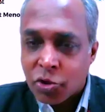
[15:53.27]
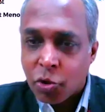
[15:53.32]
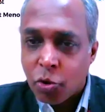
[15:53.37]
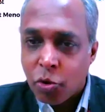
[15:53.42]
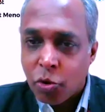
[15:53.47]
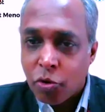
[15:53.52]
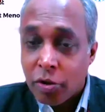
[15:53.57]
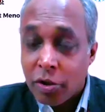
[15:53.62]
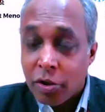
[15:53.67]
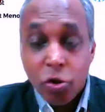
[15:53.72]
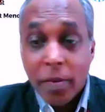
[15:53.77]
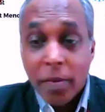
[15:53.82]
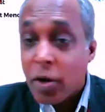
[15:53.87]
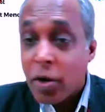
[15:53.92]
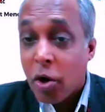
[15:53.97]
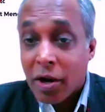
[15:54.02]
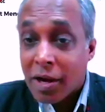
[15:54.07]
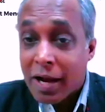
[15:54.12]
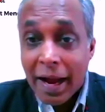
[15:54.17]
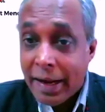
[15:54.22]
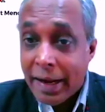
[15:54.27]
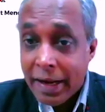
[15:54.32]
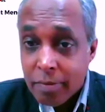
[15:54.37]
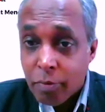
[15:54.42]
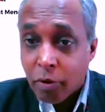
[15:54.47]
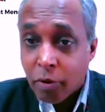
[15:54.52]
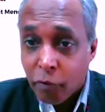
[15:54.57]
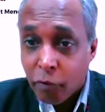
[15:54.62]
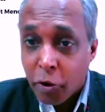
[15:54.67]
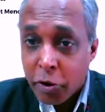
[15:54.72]
So you may not guide
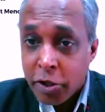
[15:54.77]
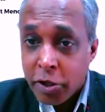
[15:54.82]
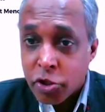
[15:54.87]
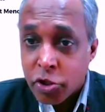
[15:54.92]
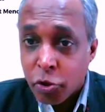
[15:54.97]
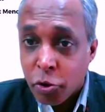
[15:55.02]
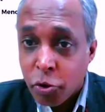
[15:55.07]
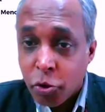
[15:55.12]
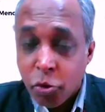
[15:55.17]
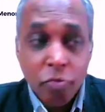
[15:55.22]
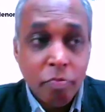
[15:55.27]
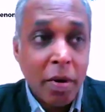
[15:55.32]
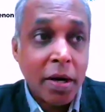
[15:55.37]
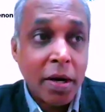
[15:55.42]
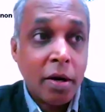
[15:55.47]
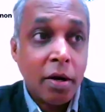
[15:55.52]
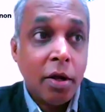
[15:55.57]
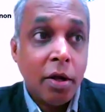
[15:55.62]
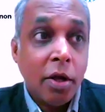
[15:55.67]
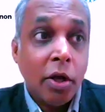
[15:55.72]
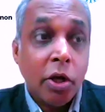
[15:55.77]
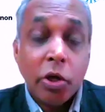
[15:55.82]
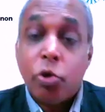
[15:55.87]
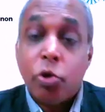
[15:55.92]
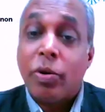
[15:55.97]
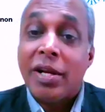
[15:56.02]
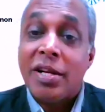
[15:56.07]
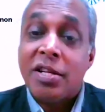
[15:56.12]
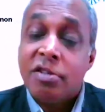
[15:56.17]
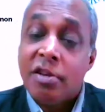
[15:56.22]
him on what he should do, but
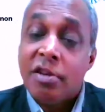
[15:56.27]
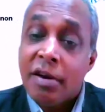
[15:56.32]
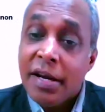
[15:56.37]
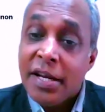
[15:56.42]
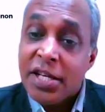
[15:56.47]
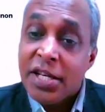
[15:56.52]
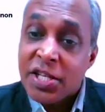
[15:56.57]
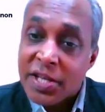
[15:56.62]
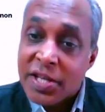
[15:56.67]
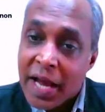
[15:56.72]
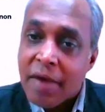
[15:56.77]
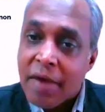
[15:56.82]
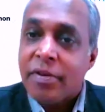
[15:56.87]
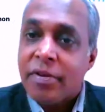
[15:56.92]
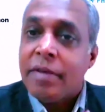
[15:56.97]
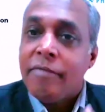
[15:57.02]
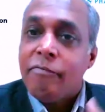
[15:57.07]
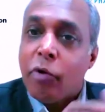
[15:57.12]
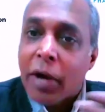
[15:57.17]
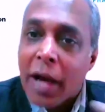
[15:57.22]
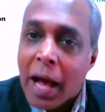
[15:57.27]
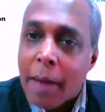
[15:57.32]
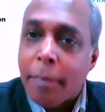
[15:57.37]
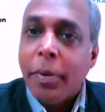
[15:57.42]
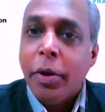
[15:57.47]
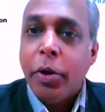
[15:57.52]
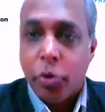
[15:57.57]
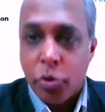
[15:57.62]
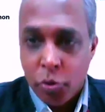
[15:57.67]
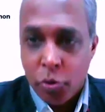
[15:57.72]
you can certainly share with him what
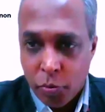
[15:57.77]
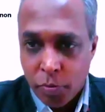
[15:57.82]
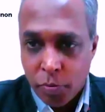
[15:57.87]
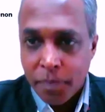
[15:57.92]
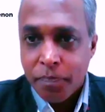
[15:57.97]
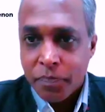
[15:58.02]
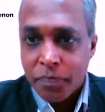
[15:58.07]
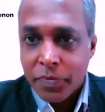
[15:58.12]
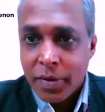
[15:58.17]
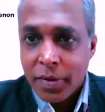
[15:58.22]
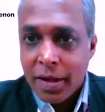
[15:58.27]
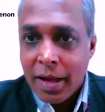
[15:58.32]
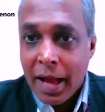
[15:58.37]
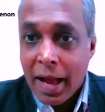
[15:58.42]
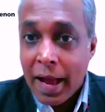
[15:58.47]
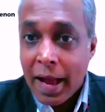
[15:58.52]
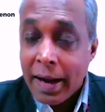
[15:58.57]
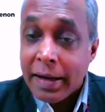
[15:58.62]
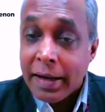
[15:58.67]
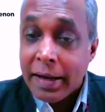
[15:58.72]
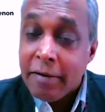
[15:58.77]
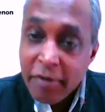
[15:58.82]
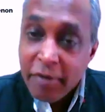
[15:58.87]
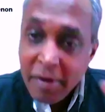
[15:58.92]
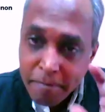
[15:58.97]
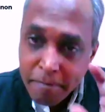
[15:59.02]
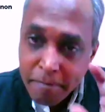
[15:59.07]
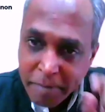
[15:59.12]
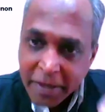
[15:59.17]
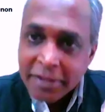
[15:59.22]
happened to you. And if
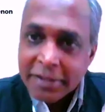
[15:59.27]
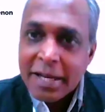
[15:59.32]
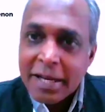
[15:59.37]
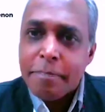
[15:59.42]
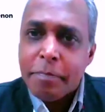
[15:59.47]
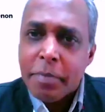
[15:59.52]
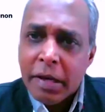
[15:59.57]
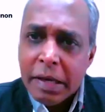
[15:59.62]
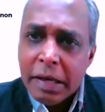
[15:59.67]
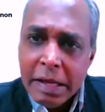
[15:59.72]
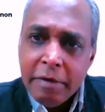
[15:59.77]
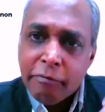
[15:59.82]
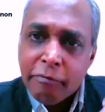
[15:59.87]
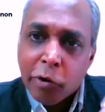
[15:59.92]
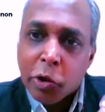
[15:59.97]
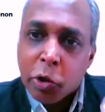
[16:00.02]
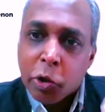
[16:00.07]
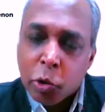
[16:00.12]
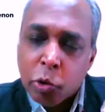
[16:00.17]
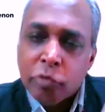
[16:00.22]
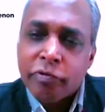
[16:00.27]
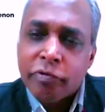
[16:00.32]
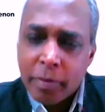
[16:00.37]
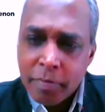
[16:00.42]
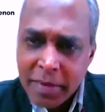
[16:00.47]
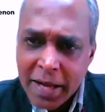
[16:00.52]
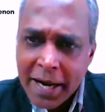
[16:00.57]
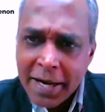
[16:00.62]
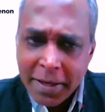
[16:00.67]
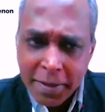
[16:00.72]
he picks up a leaf or two
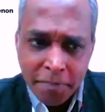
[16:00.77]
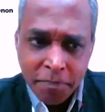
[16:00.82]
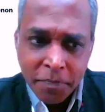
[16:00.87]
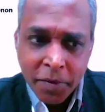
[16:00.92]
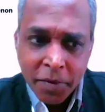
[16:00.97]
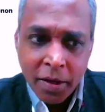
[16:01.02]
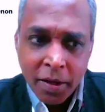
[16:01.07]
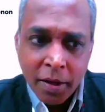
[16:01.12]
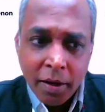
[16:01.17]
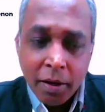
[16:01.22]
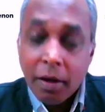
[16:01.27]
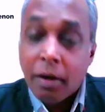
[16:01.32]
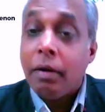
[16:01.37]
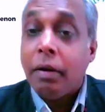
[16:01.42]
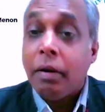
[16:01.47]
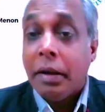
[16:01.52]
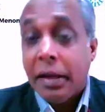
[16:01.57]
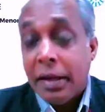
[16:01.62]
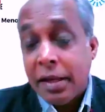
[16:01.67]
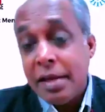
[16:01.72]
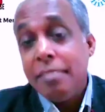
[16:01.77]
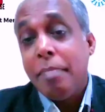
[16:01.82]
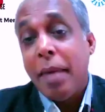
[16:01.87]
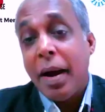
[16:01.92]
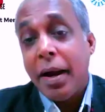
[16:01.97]
from that, he